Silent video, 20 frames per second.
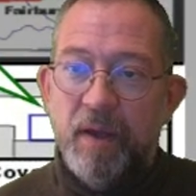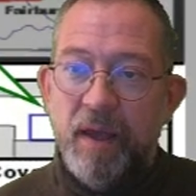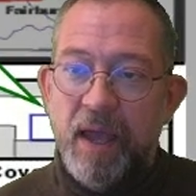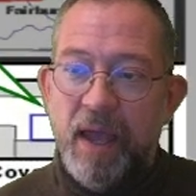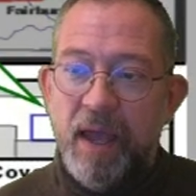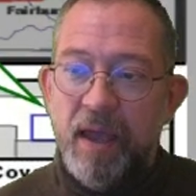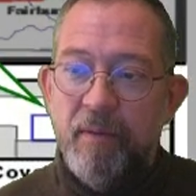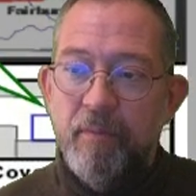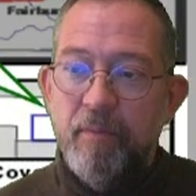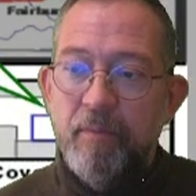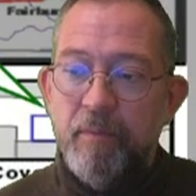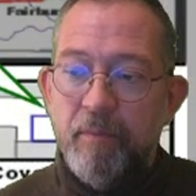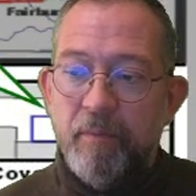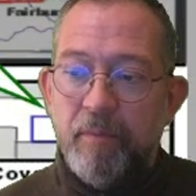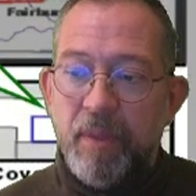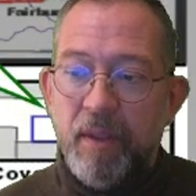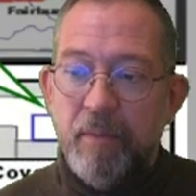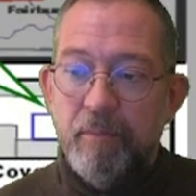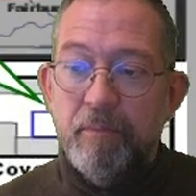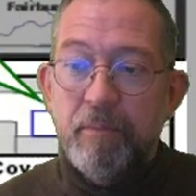A
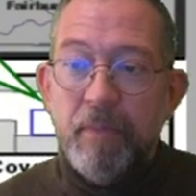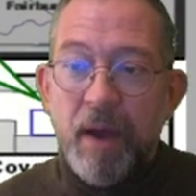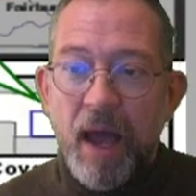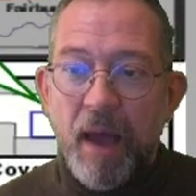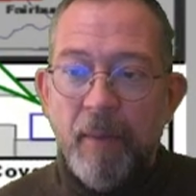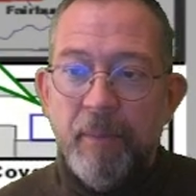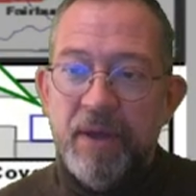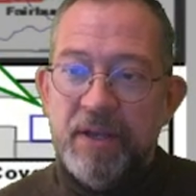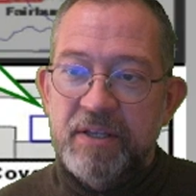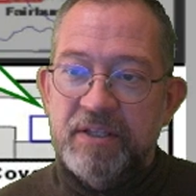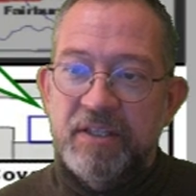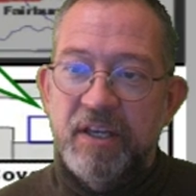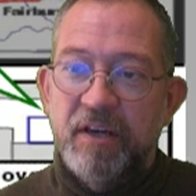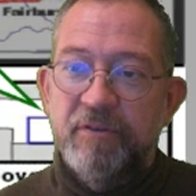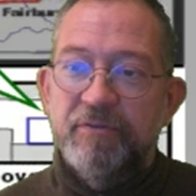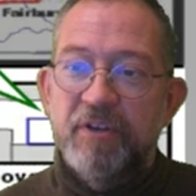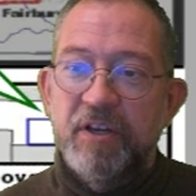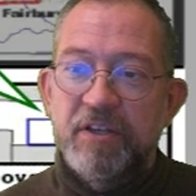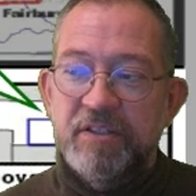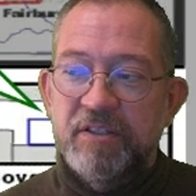map
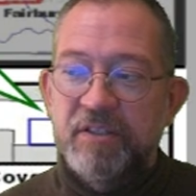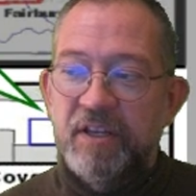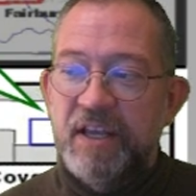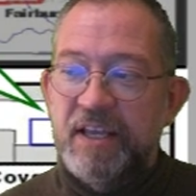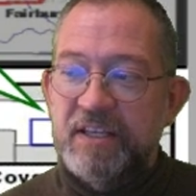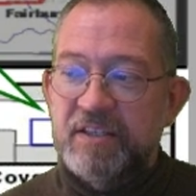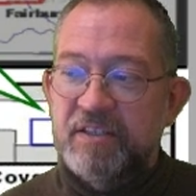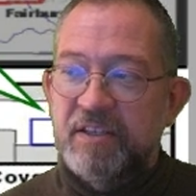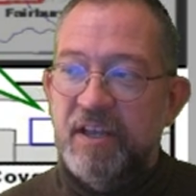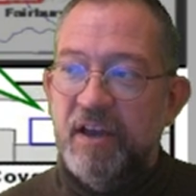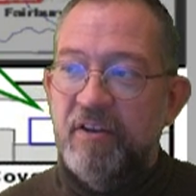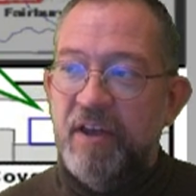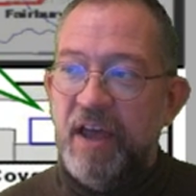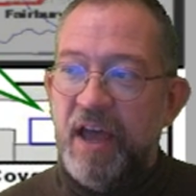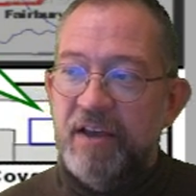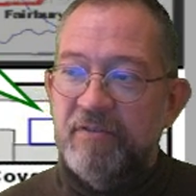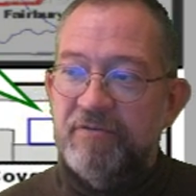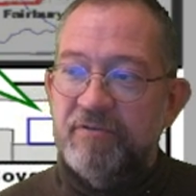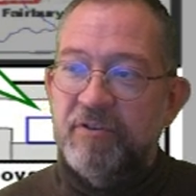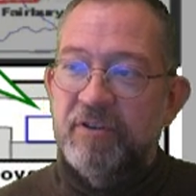itself doesn't necessarily
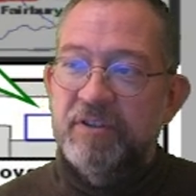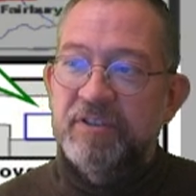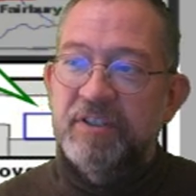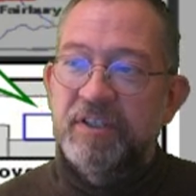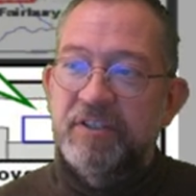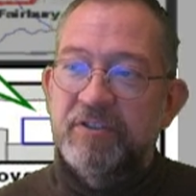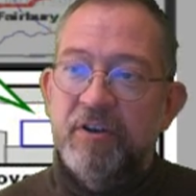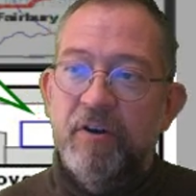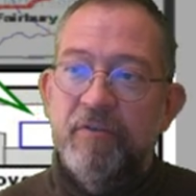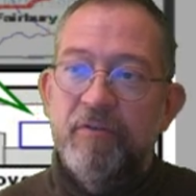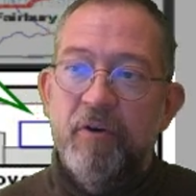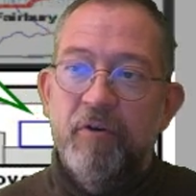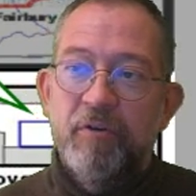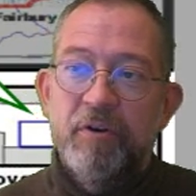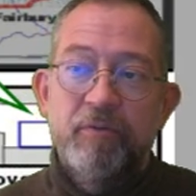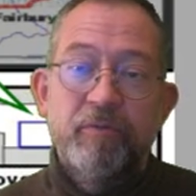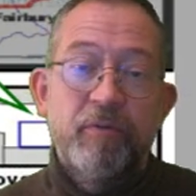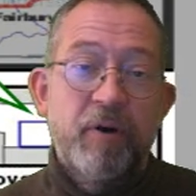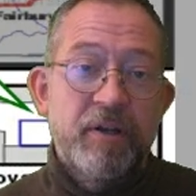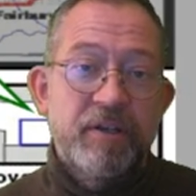have to consist of only
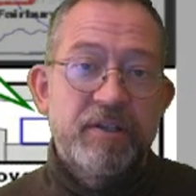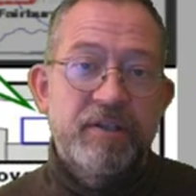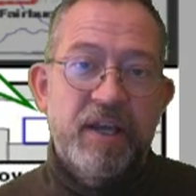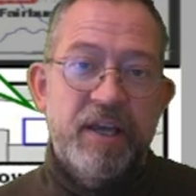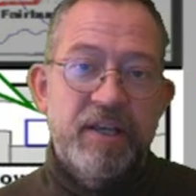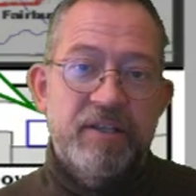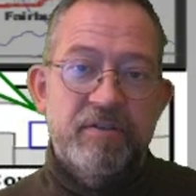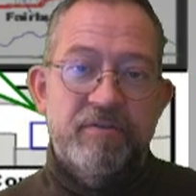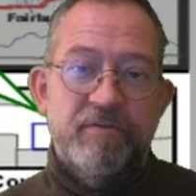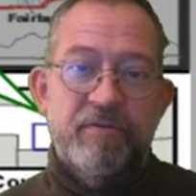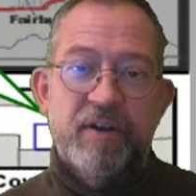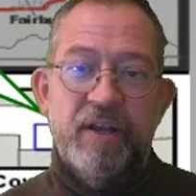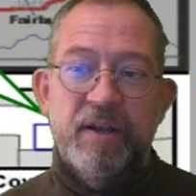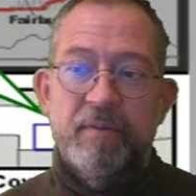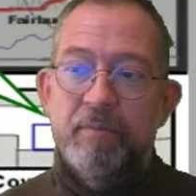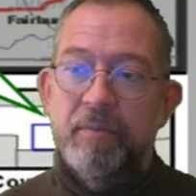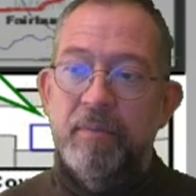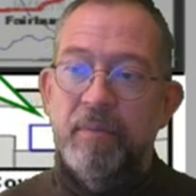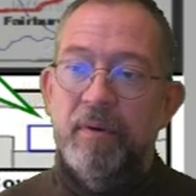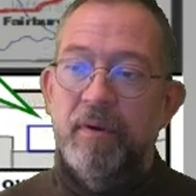one data
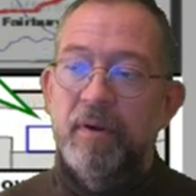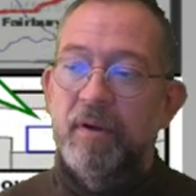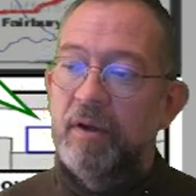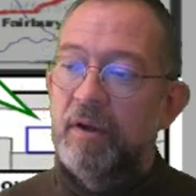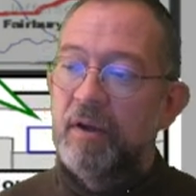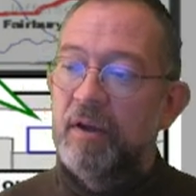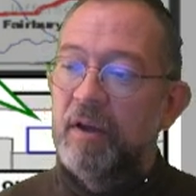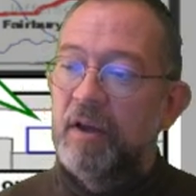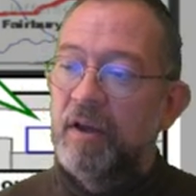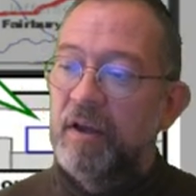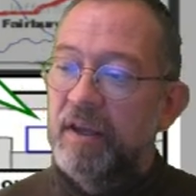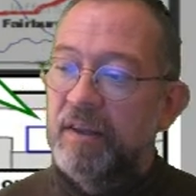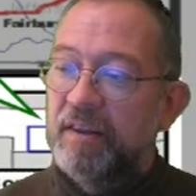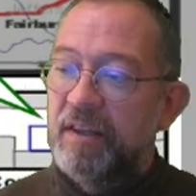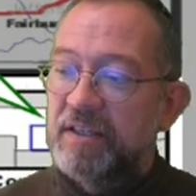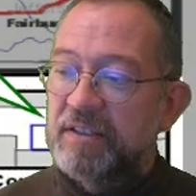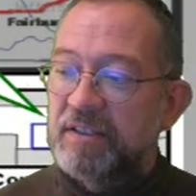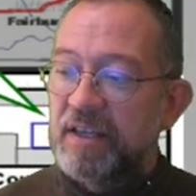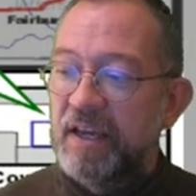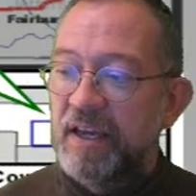frame. In
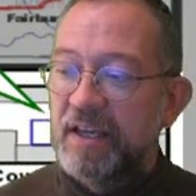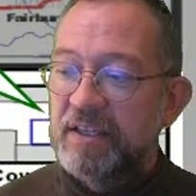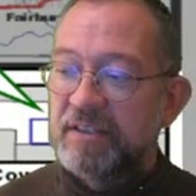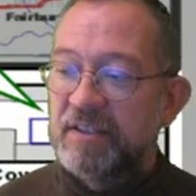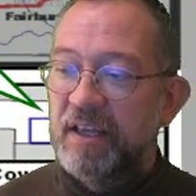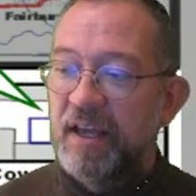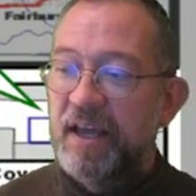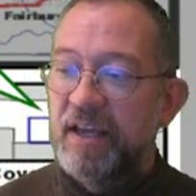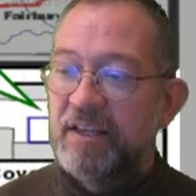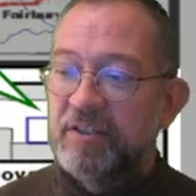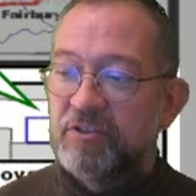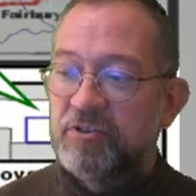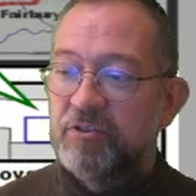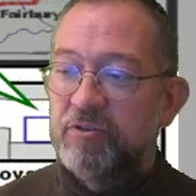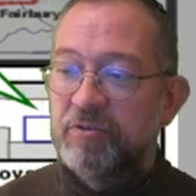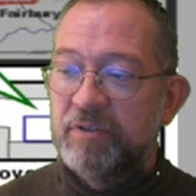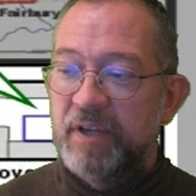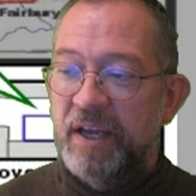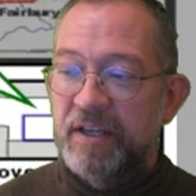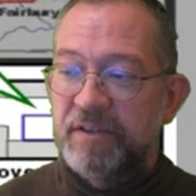this case there is
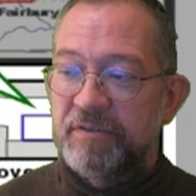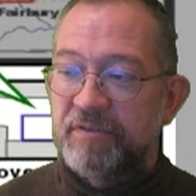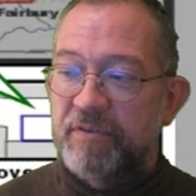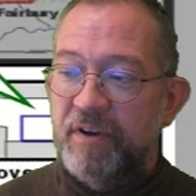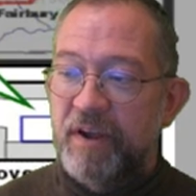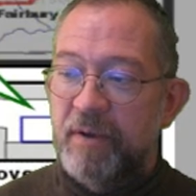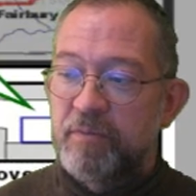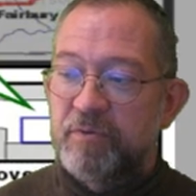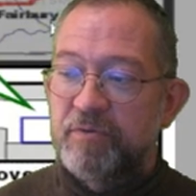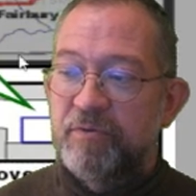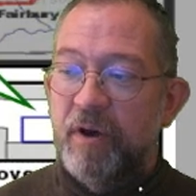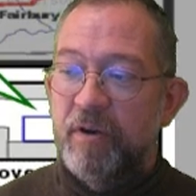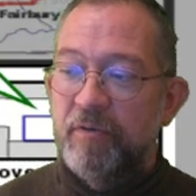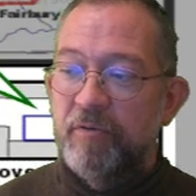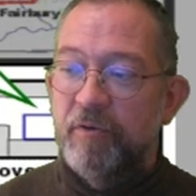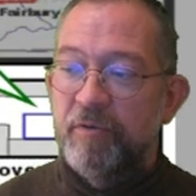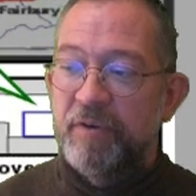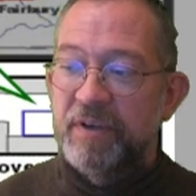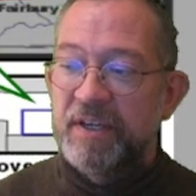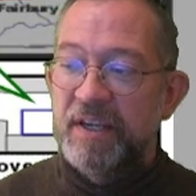two data frames, one
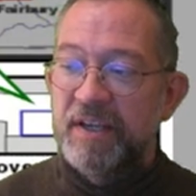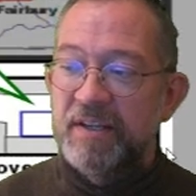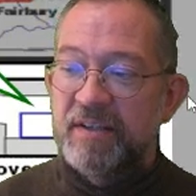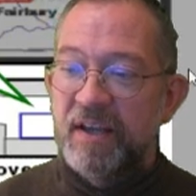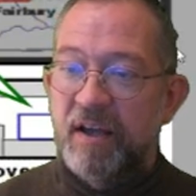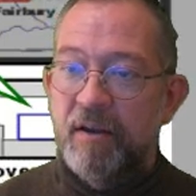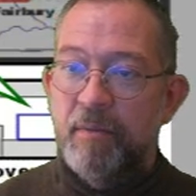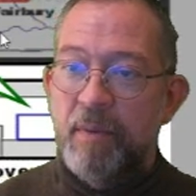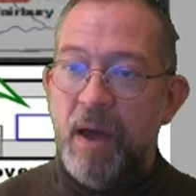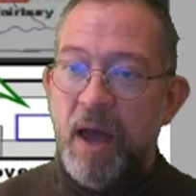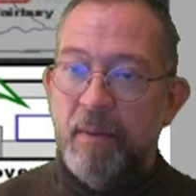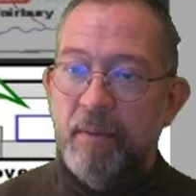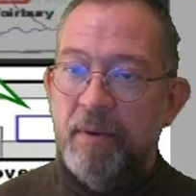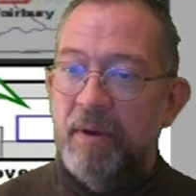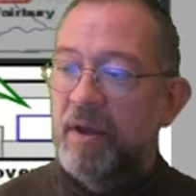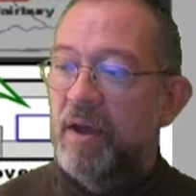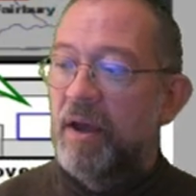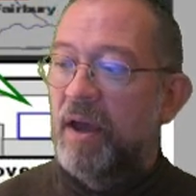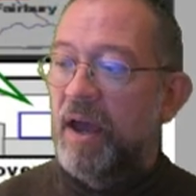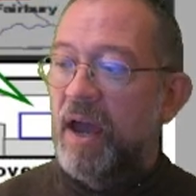with a detail map
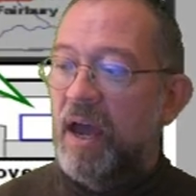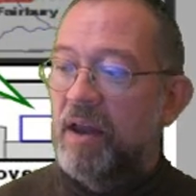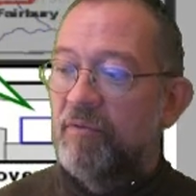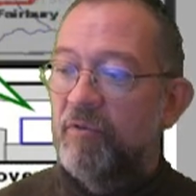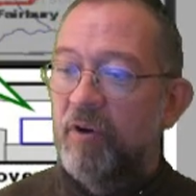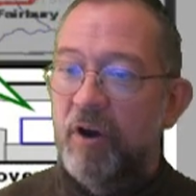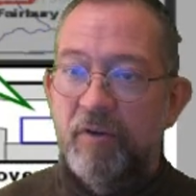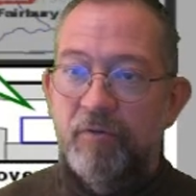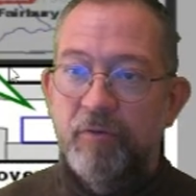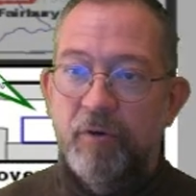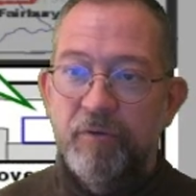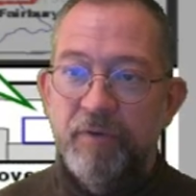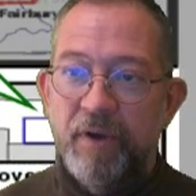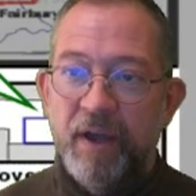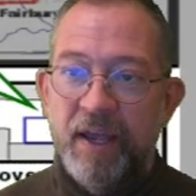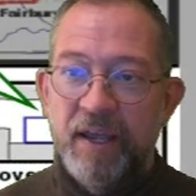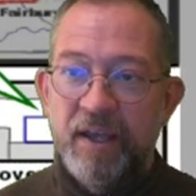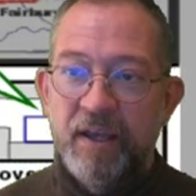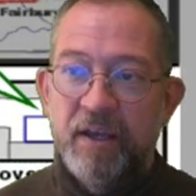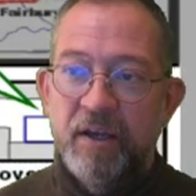and one with
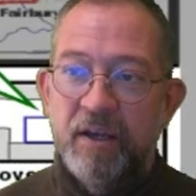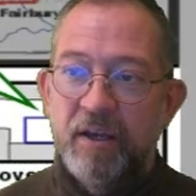a